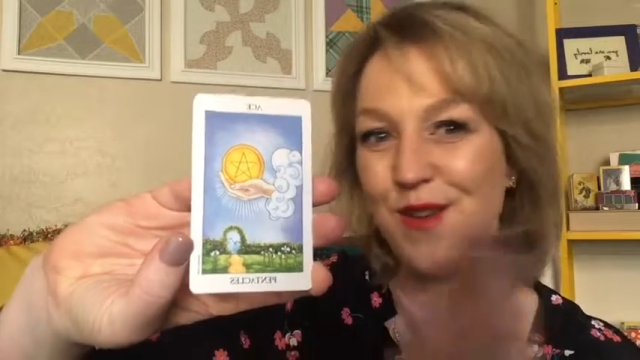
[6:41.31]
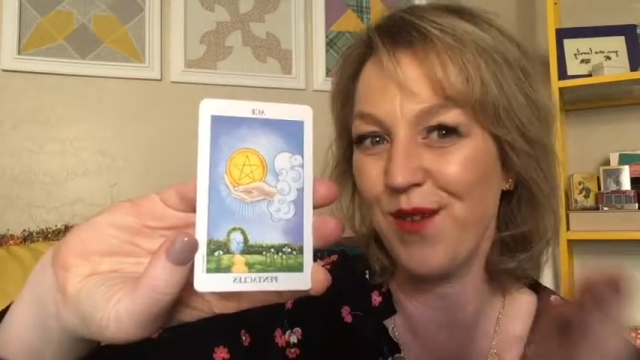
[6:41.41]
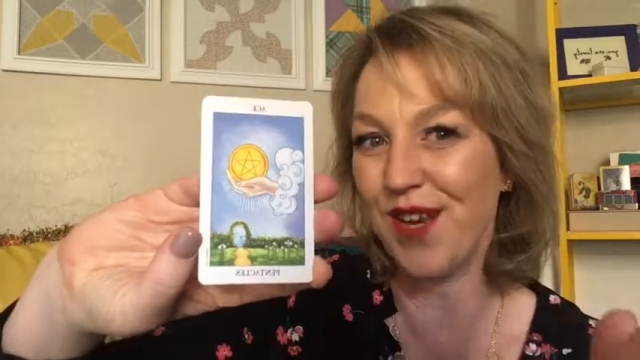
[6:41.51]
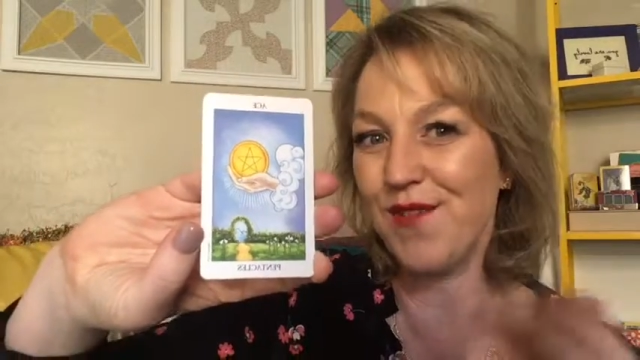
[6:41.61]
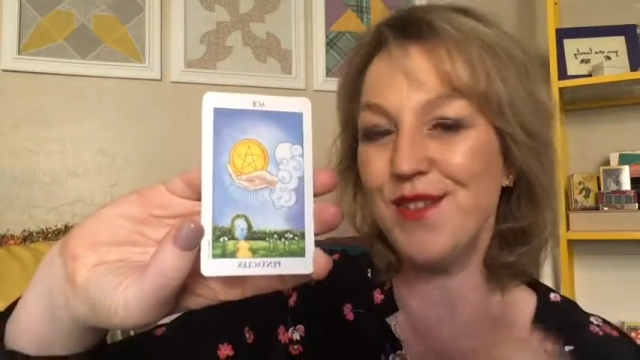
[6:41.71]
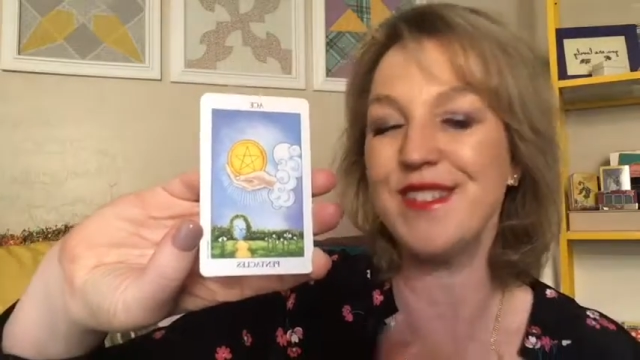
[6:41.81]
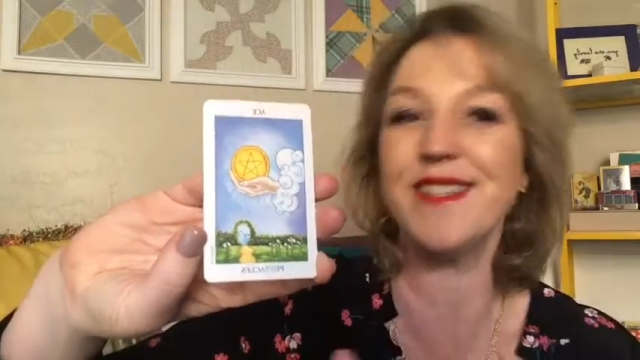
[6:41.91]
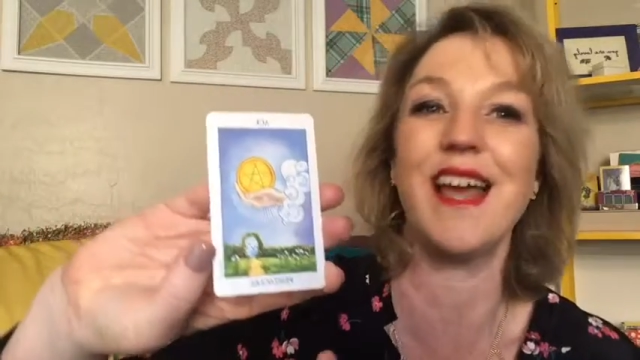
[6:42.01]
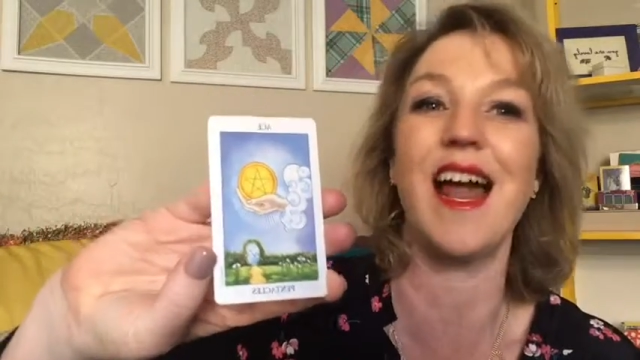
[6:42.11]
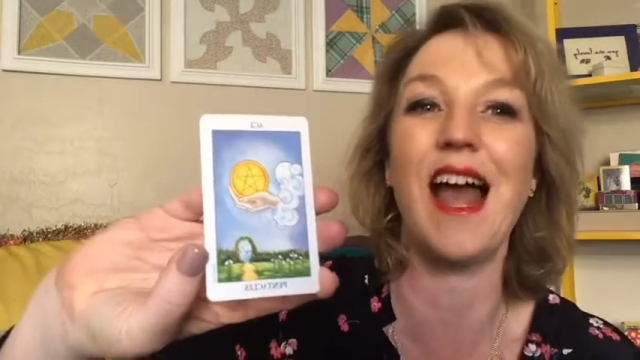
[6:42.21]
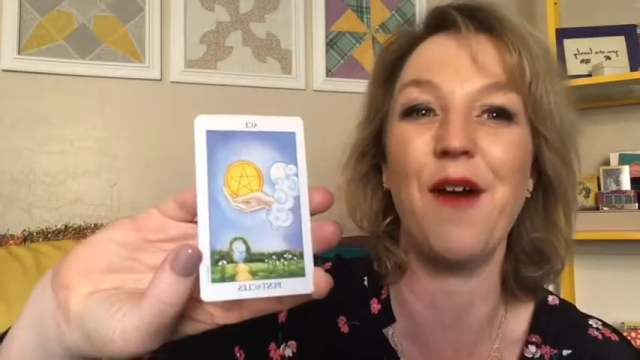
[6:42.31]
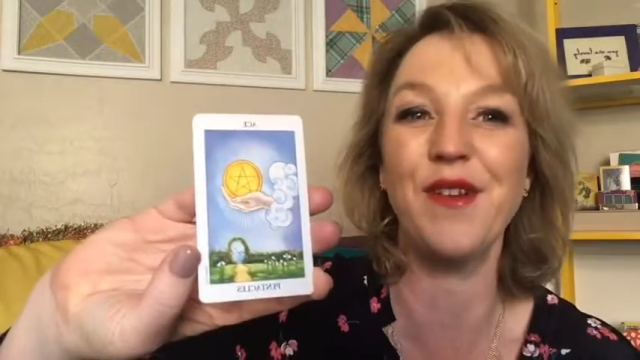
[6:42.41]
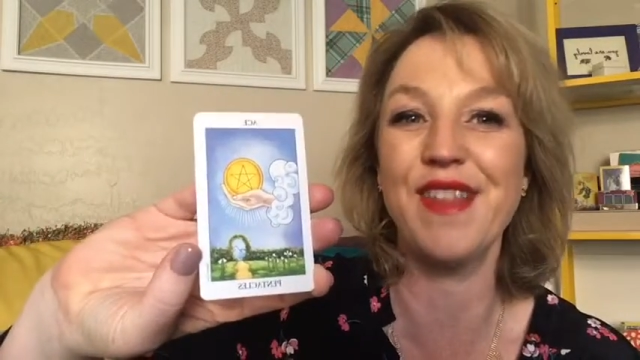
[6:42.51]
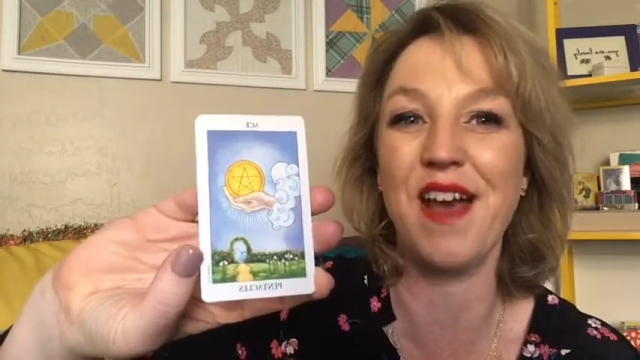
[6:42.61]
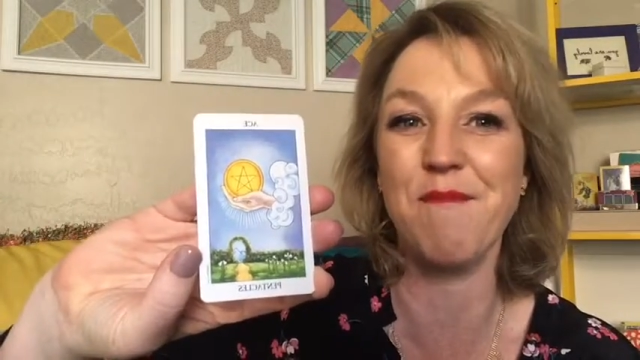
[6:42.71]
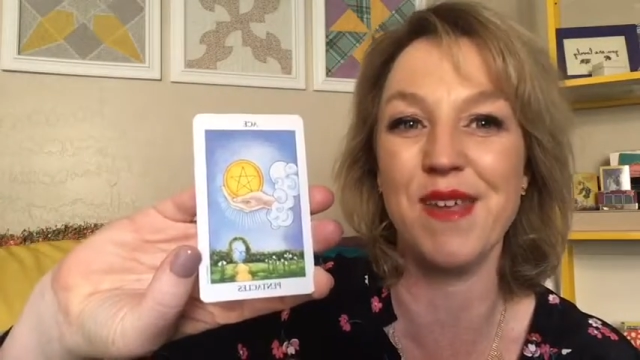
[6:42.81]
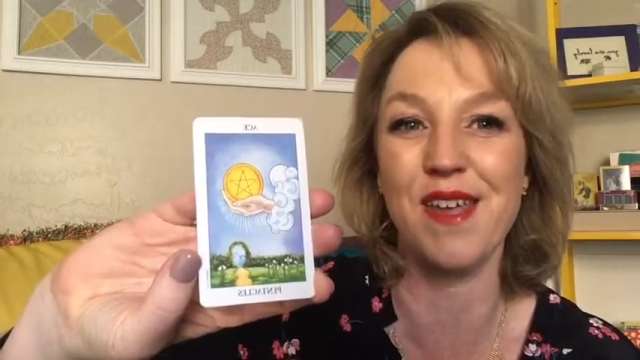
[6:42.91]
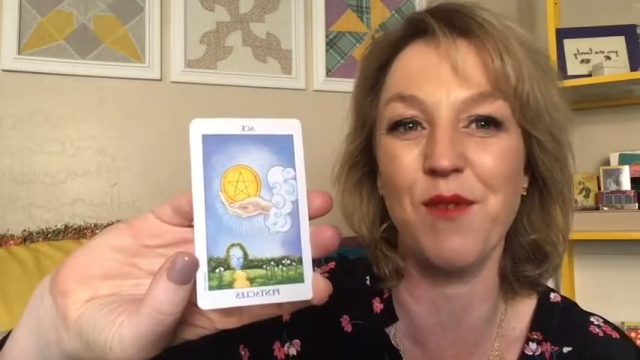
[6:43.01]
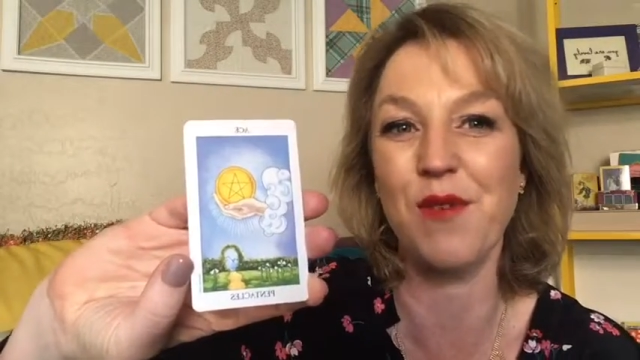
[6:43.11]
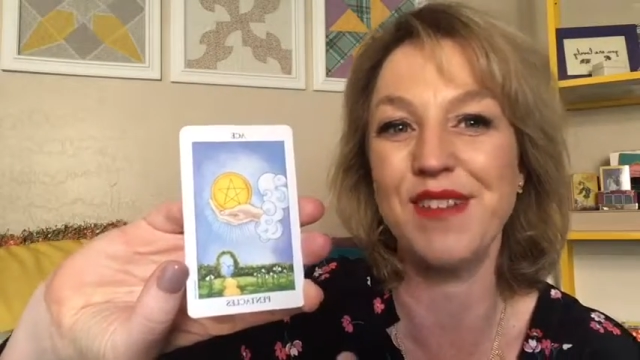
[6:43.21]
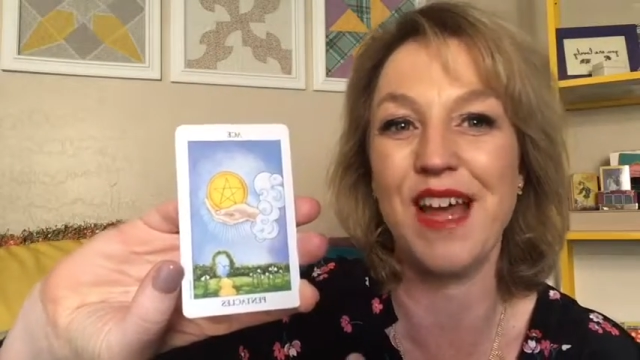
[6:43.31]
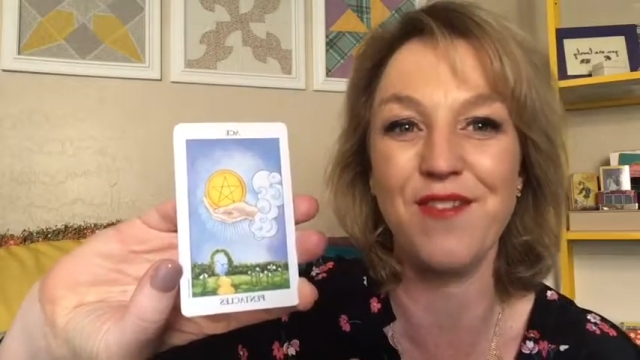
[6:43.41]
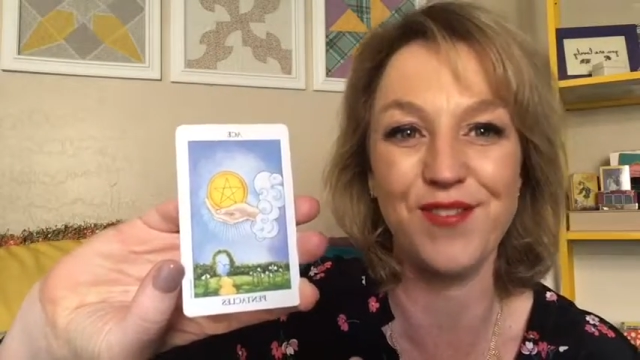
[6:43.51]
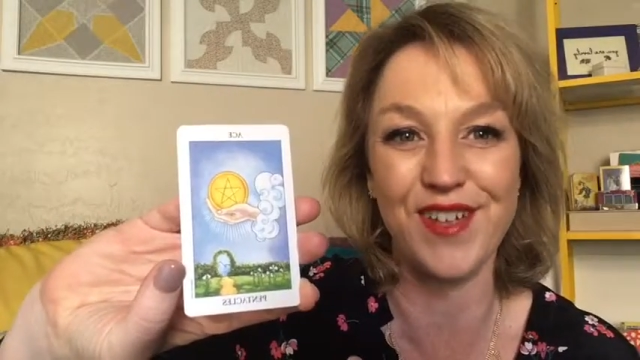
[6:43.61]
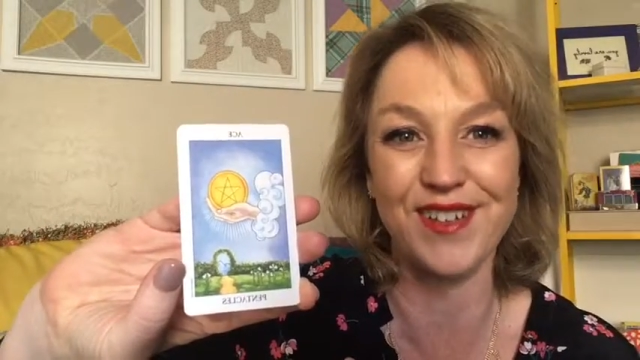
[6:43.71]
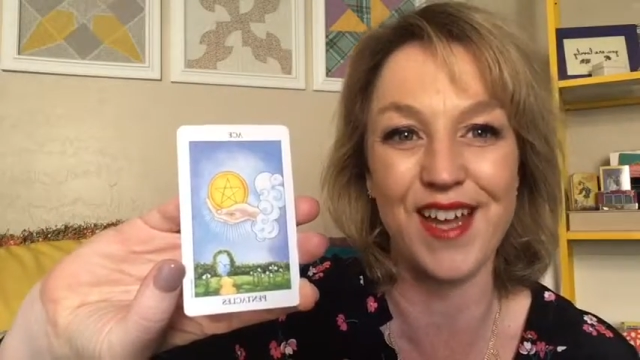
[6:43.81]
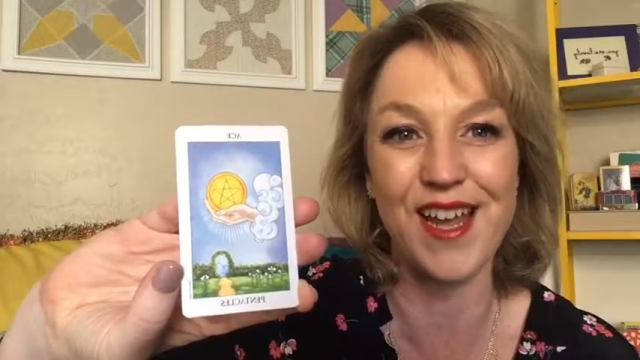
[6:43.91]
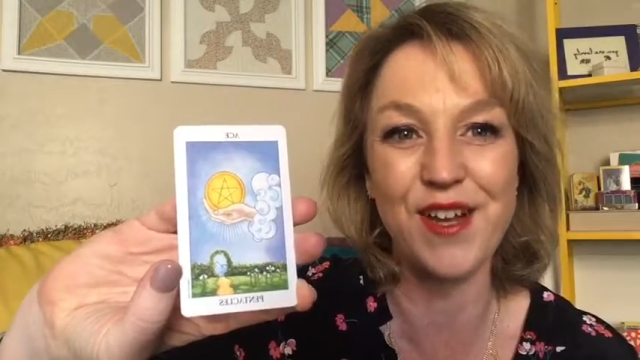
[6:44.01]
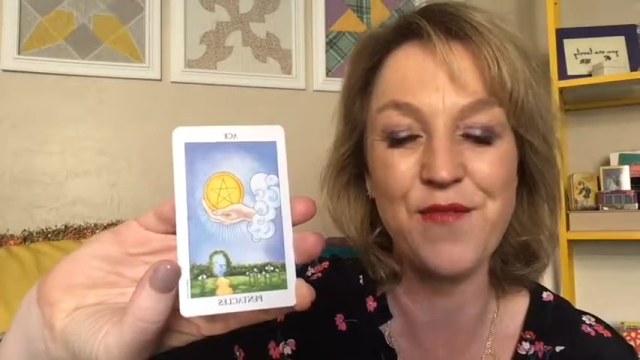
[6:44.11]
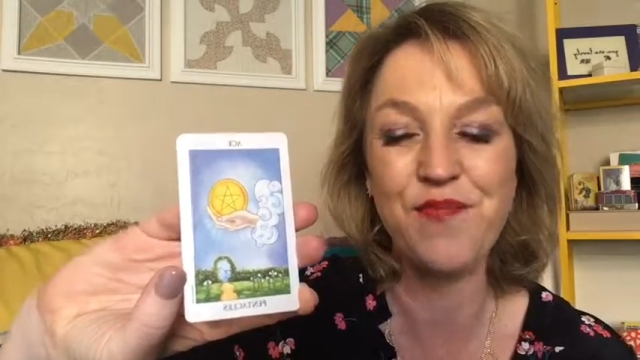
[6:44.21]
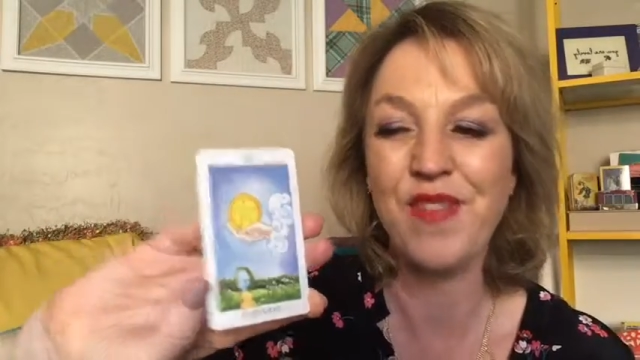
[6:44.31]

What if you did that? How would that be? What would that feel like?